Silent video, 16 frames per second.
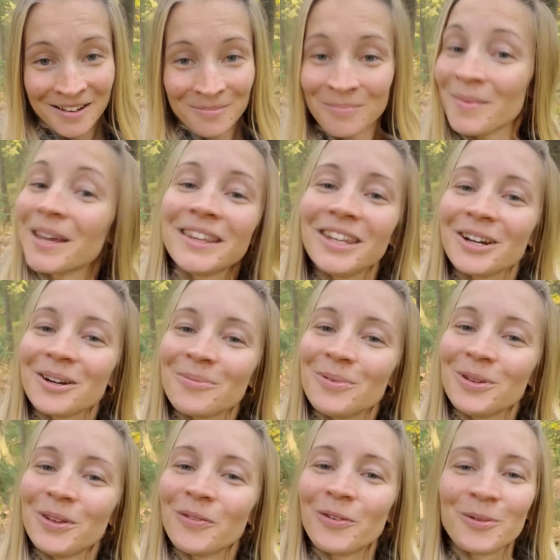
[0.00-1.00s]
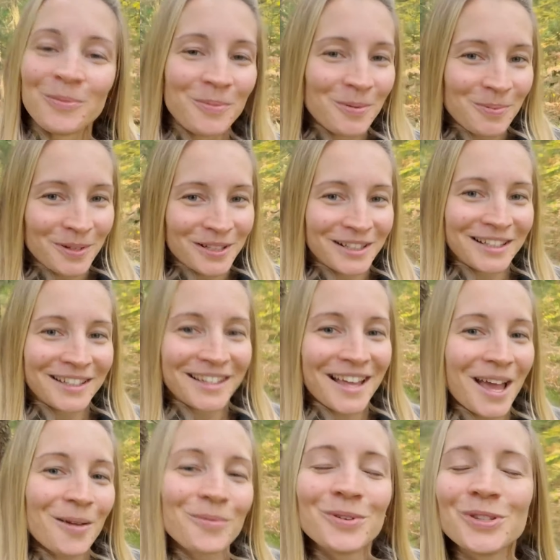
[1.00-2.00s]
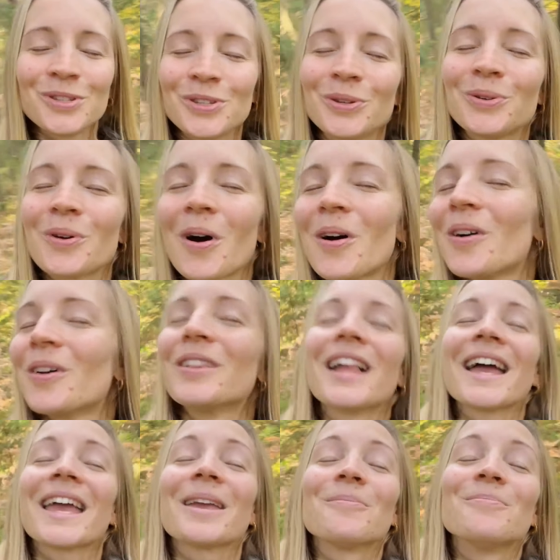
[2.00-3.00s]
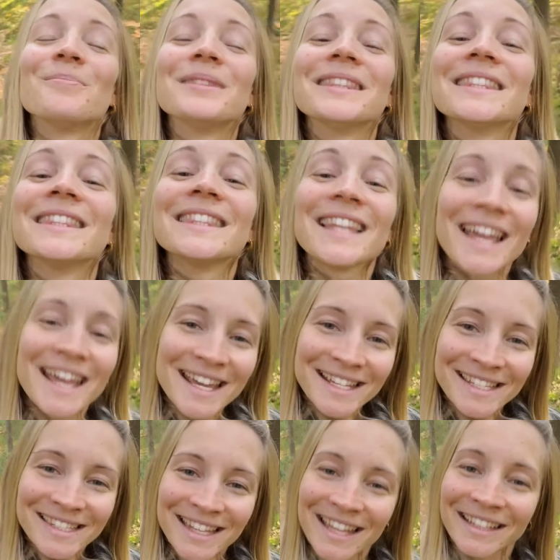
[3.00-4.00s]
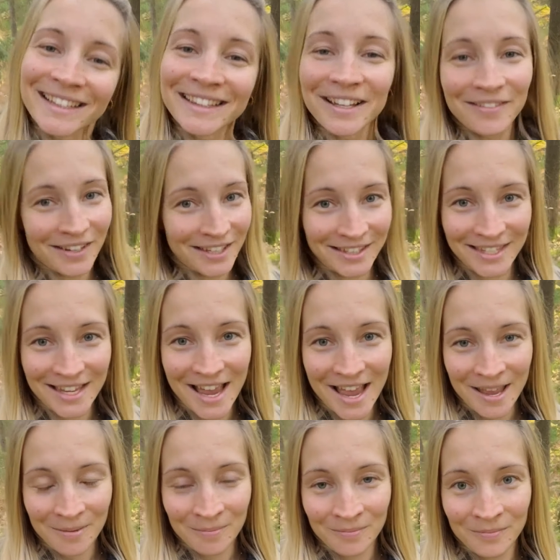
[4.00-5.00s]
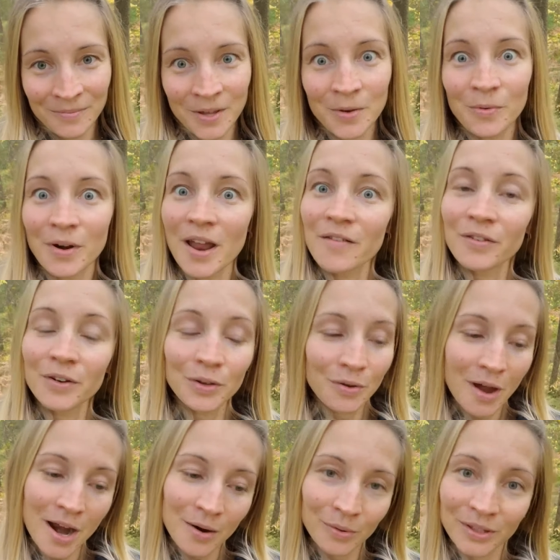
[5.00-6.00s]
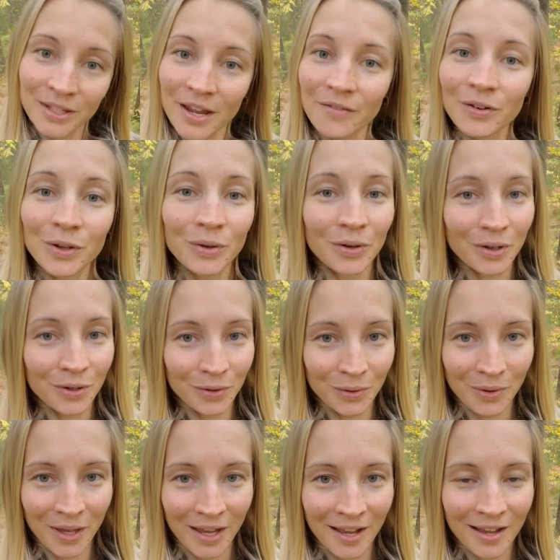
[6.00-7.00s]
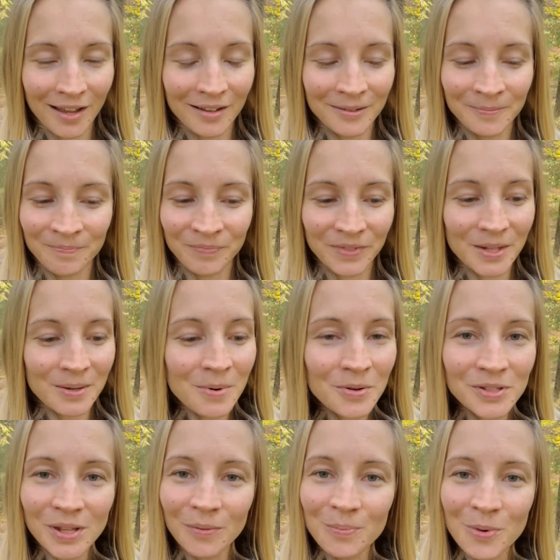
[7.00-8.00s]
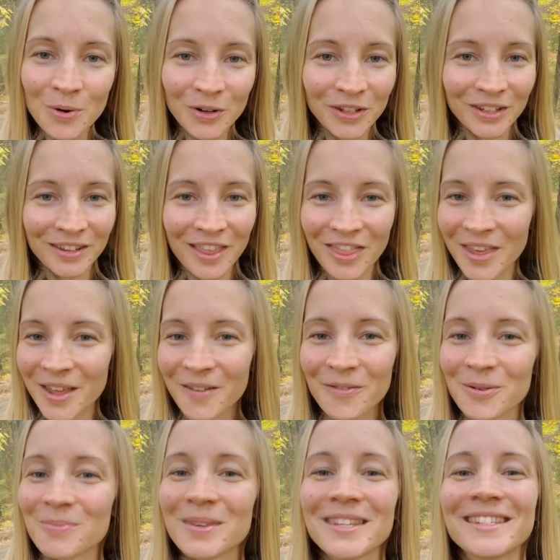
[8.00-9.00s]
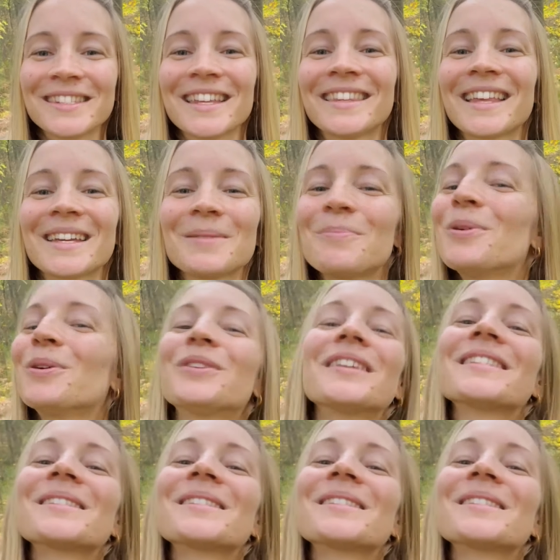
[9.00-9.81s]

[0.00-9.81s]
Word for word: My dear beautiful people, I wish you all a blessed and loving time, wherever you are, whatever you are doing. The most important thing for me is that I put a